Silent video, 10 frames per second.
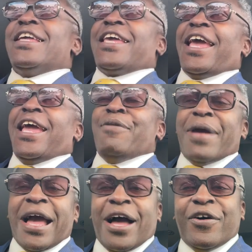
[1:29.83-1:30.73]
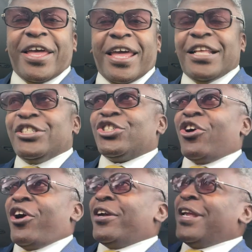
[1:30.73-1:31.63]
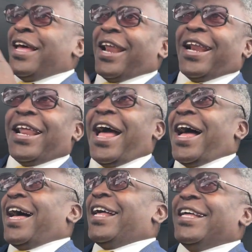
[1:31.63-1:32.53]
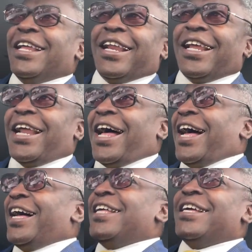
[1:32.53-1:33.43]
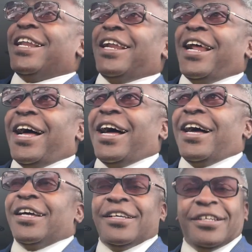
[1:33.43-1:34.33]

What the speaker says: came out and start rah, rah, rah,